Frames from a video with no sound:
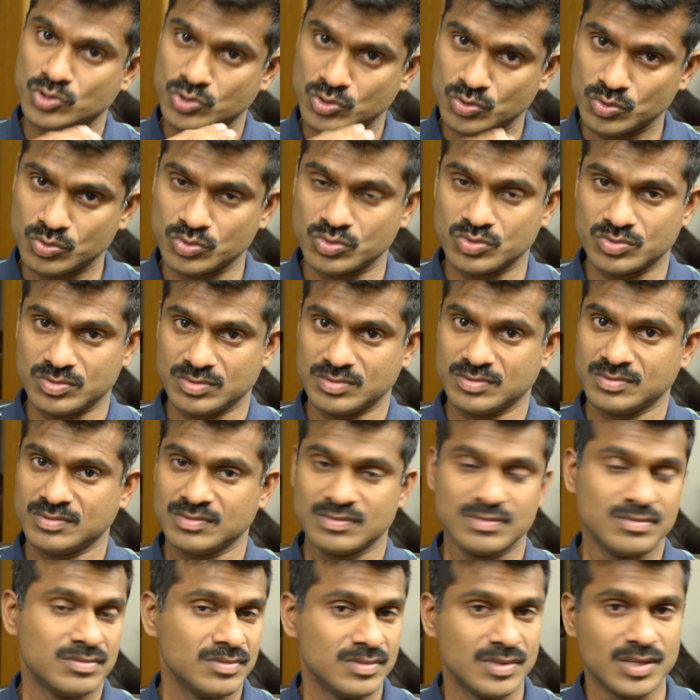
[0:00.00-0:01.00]
too.
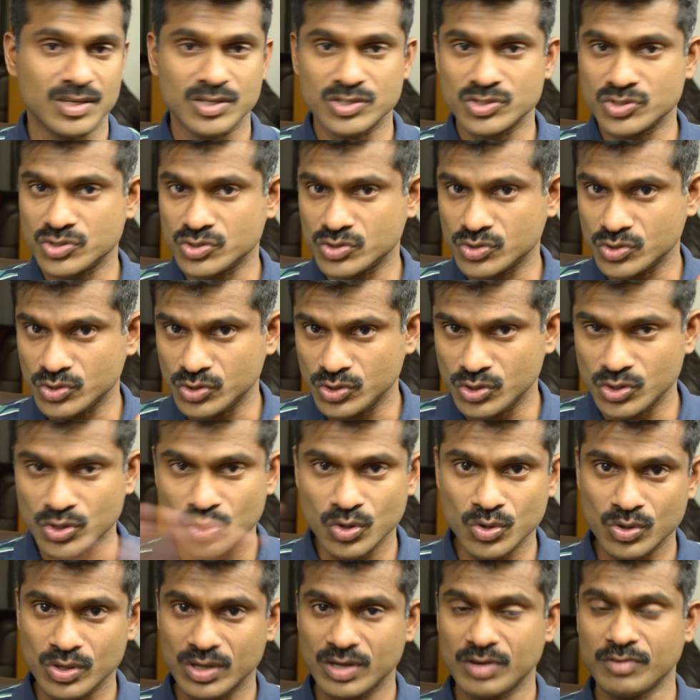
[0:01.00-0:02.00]
There is
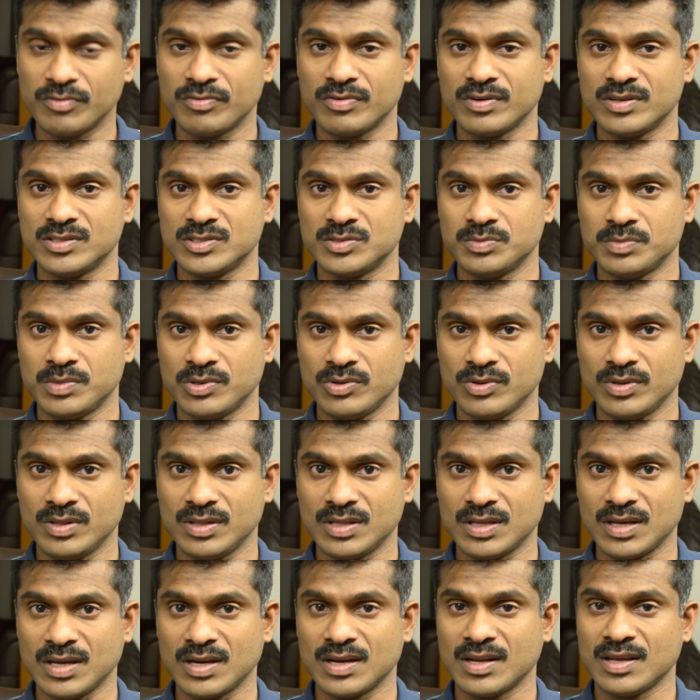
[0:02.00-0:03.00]
no difference between
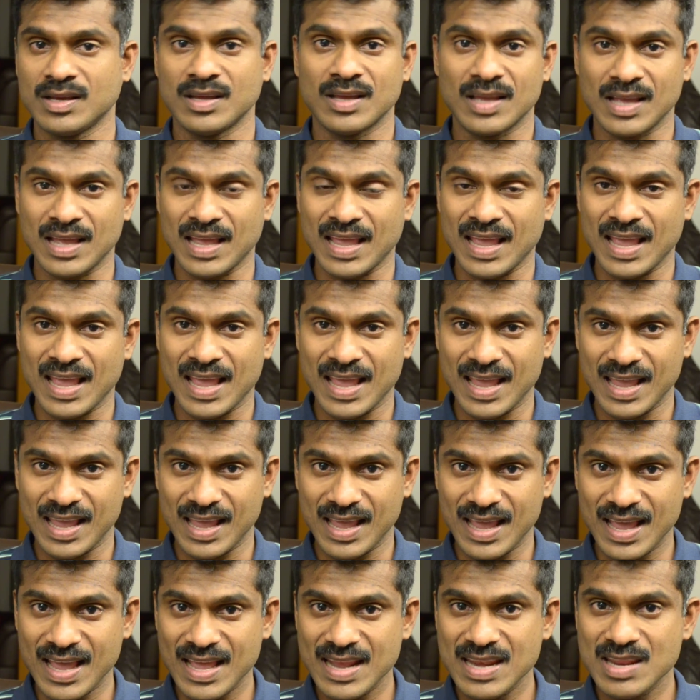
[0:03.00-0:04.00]
that.
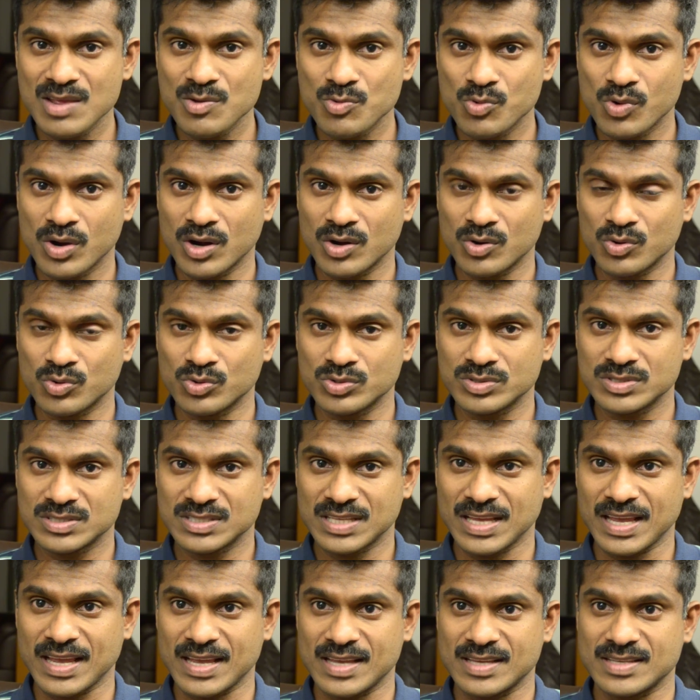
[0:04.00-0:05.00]
Anyone who
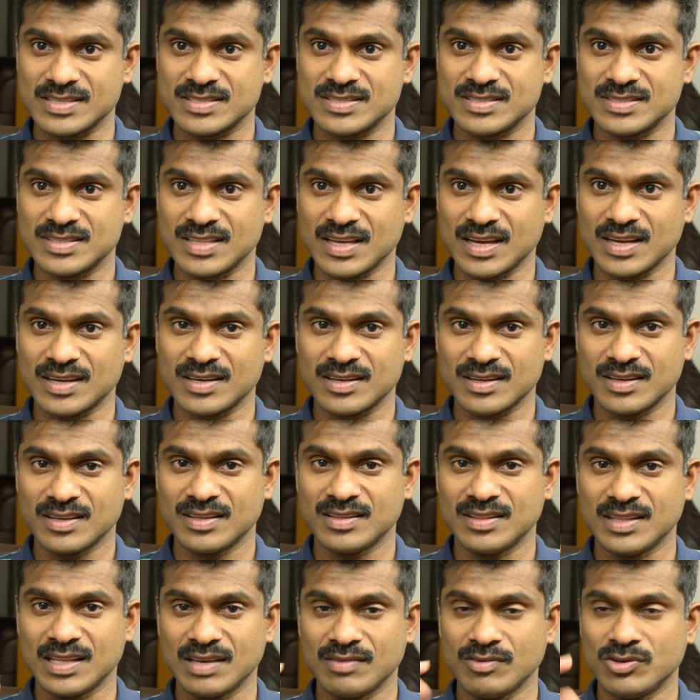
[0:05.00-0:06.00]
says that
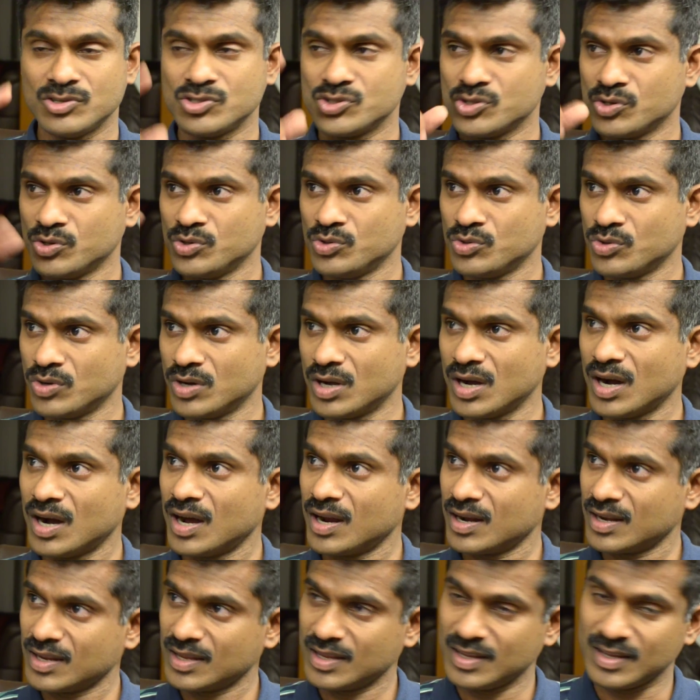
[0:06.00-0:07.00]
they will show you
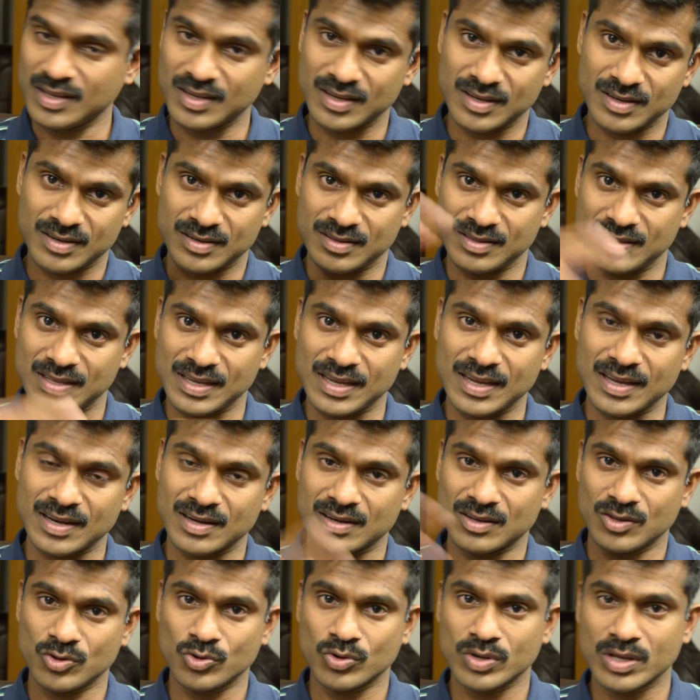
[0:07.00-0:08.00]
God here, there,
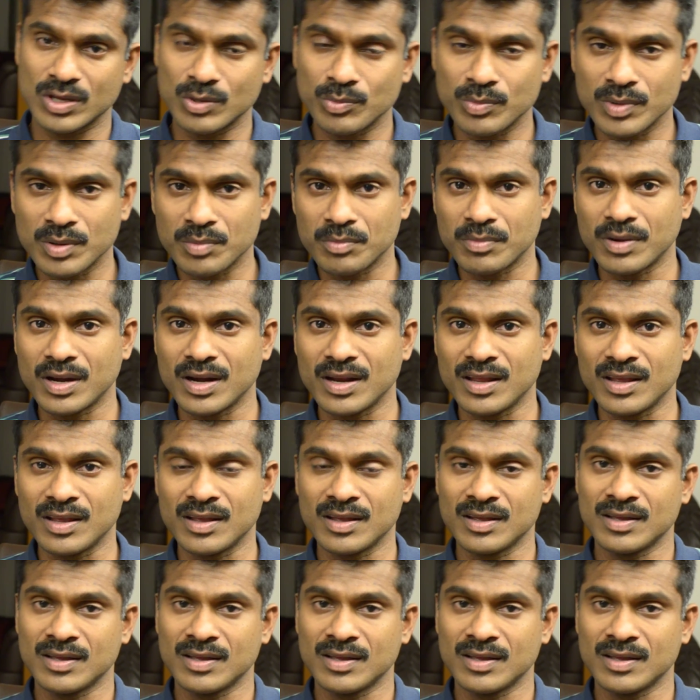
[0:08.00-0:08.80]
you give me money,